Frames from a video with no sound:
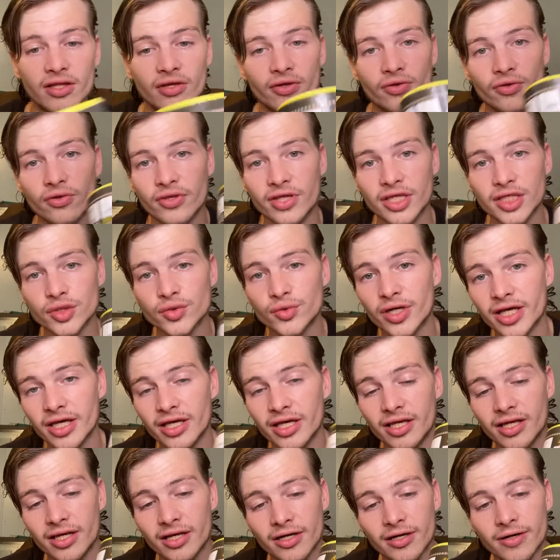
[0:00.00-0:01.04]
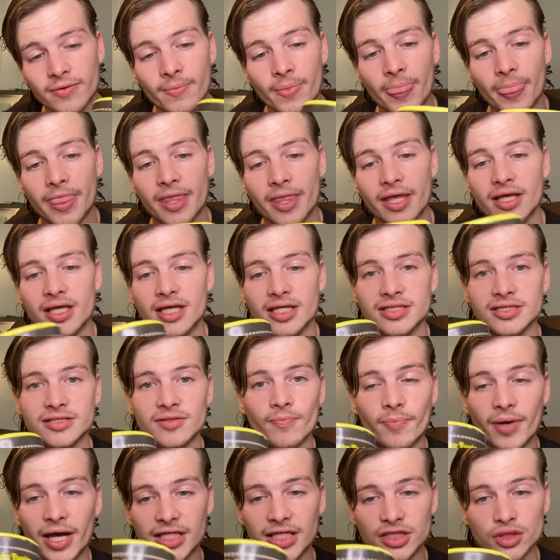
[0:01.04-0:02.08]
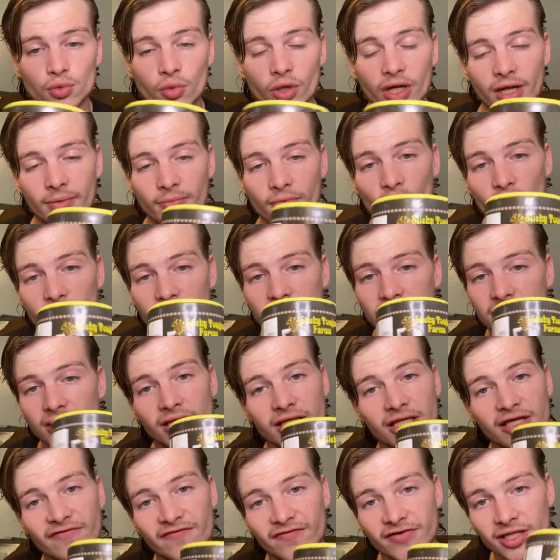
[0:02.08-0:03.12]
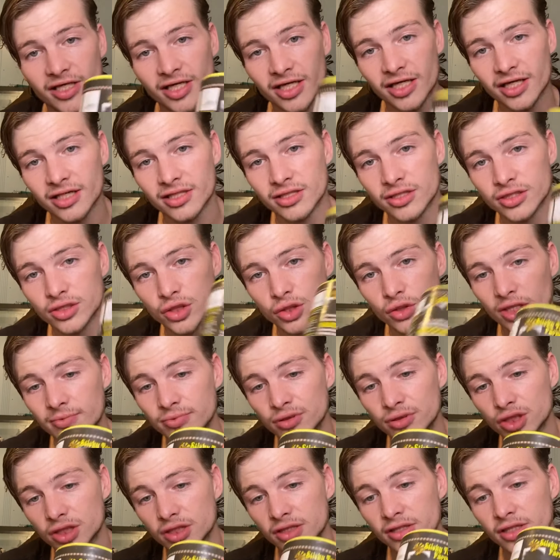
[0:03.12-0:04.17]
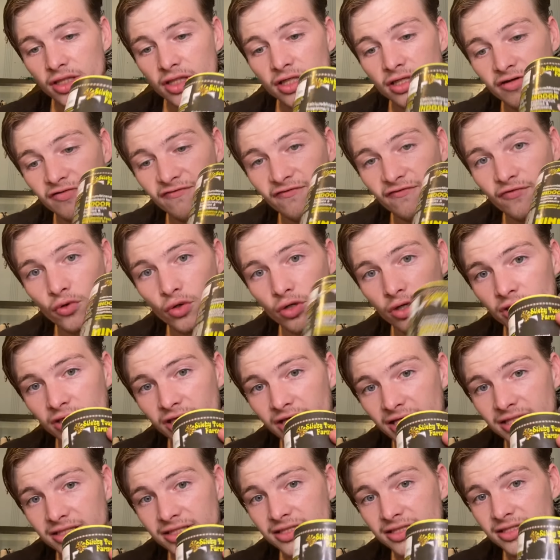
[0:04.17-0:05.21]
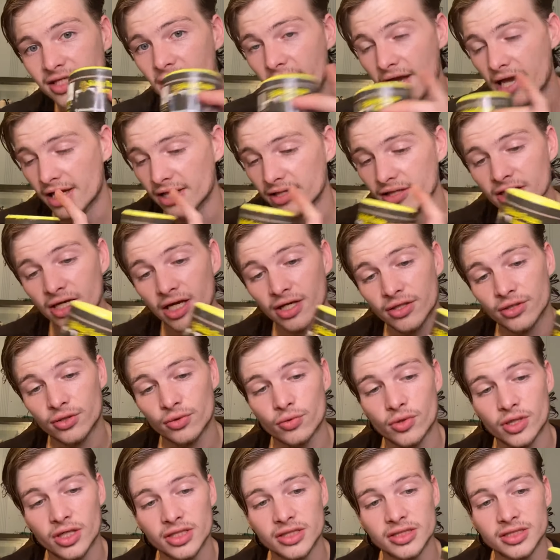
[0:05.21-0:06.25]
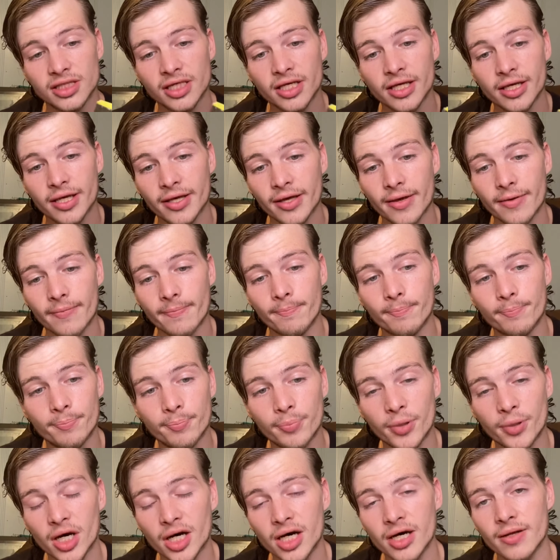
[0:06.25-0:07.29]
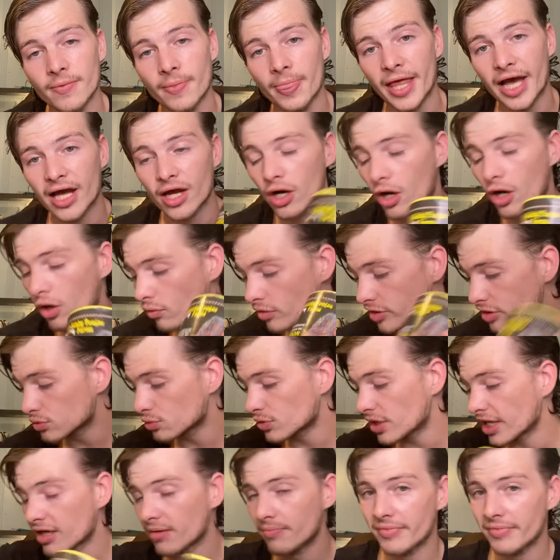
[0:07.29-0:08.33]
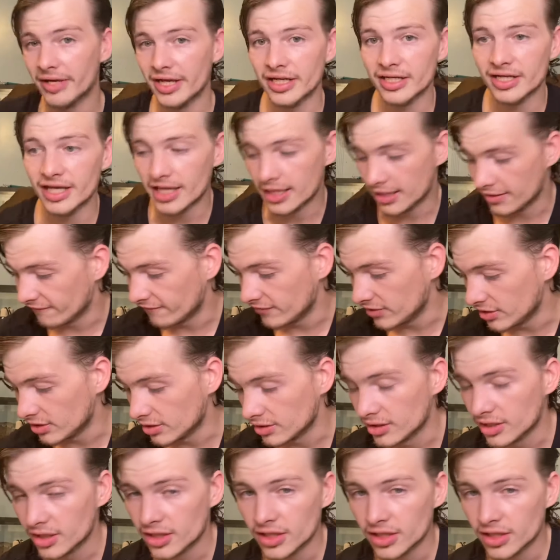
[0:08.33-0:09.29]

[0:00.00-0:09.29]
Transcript: this right here is the best one. I'm going to leave a link in the description for this and the other ones. But I always recommend having,